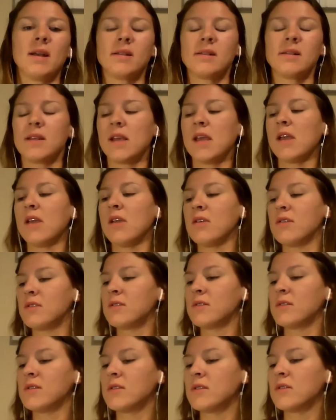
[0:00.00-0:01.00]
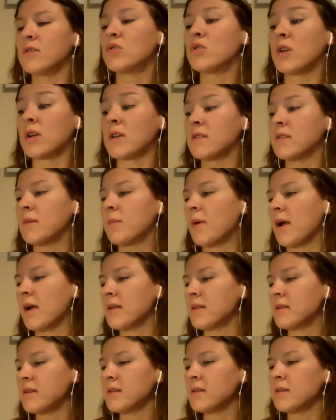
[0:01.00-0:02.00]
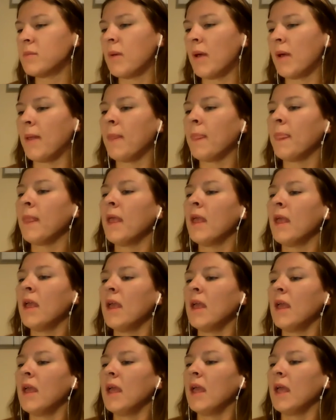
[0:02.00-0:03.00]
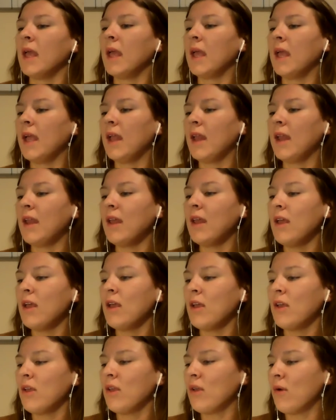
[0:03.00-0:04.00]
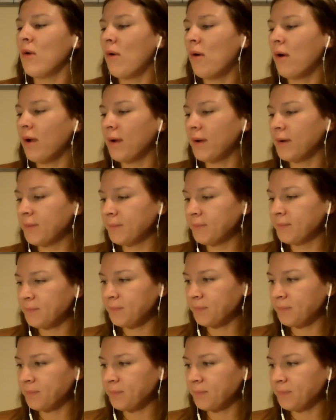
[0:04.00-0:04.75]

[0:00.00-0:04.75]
has to get used to it. So trust the process. But in your